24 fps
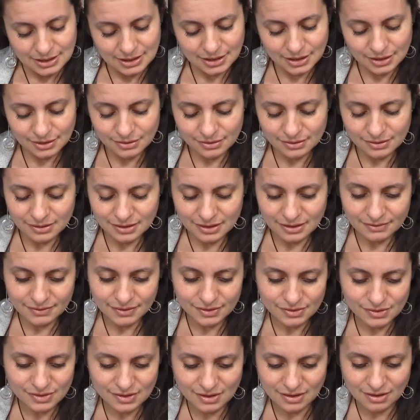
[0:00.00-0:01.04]
you know, to love
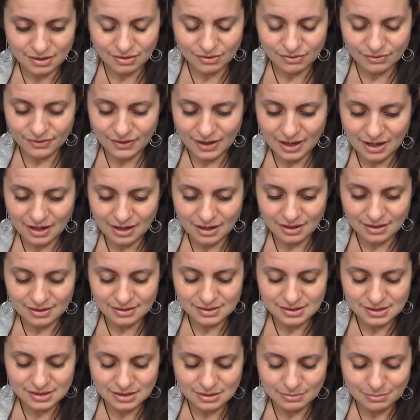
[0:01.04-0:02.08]
yourself
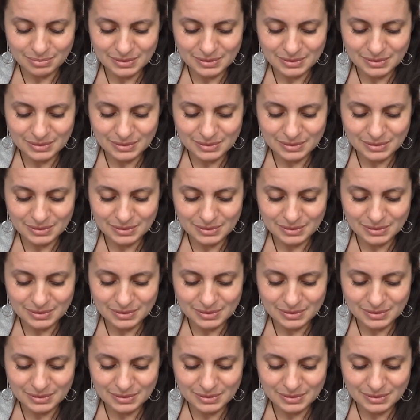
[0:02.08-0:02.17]
and